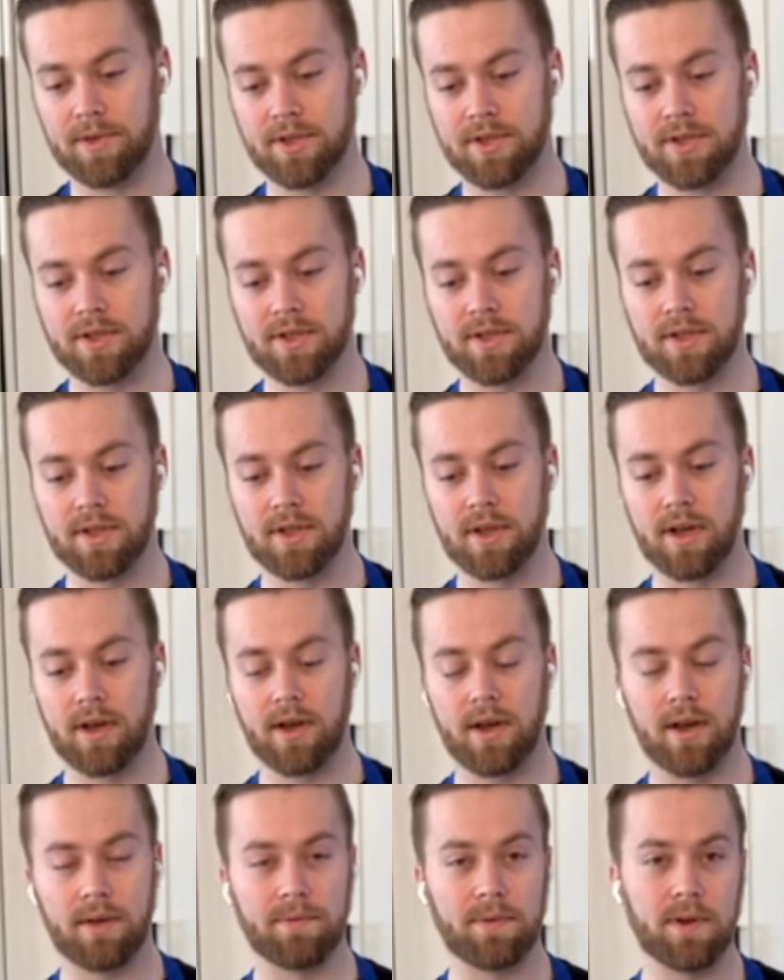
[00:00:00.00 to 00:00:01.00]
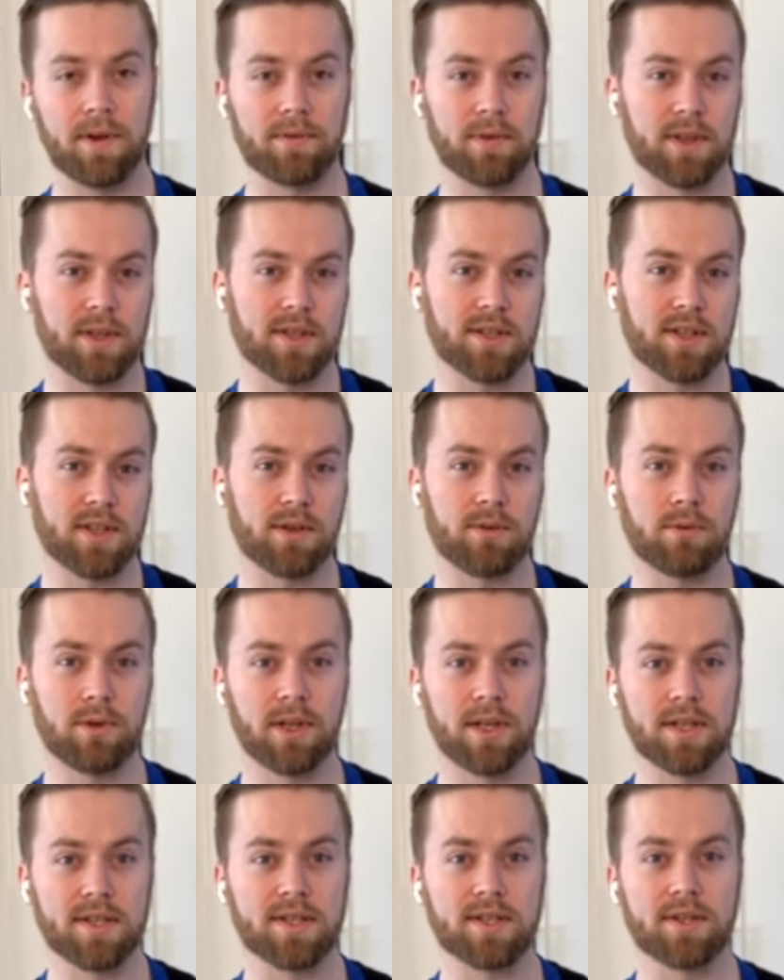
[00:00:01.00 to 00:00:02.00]
just a few different things that you wouldn't
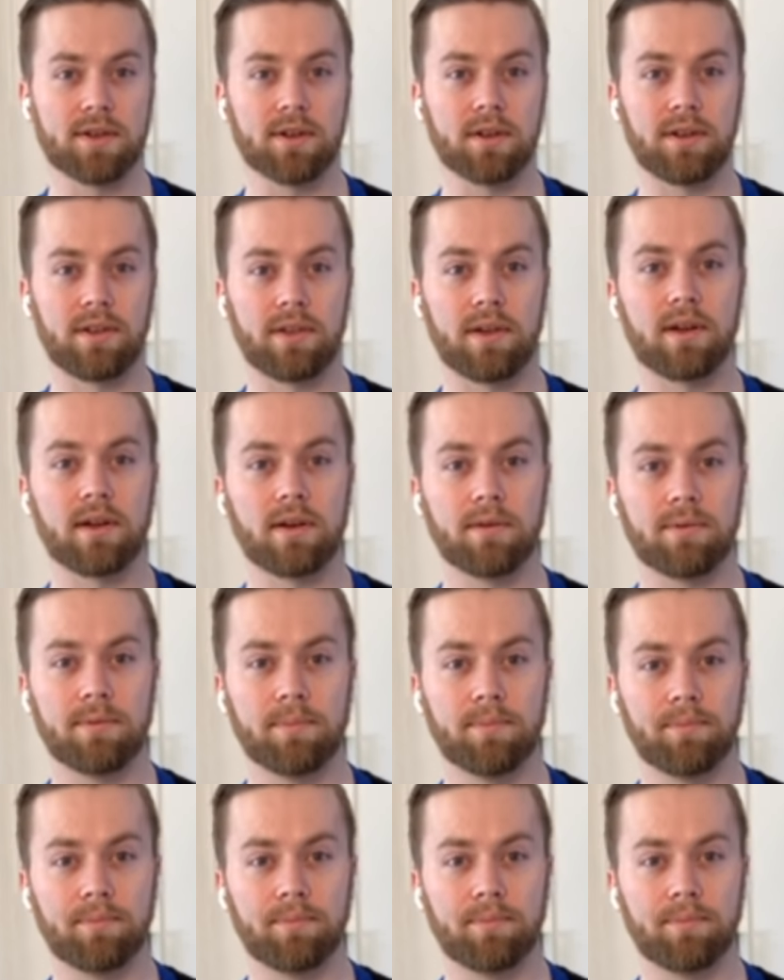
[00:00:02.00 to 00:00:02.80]
necessarily think of.